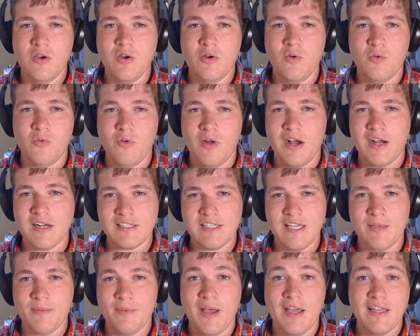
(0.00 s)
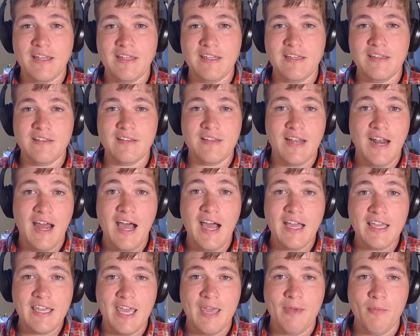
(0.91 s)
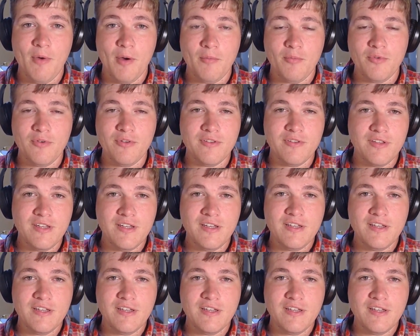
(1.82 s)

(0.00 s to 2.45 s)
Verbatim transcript: rock type idea that I came up with.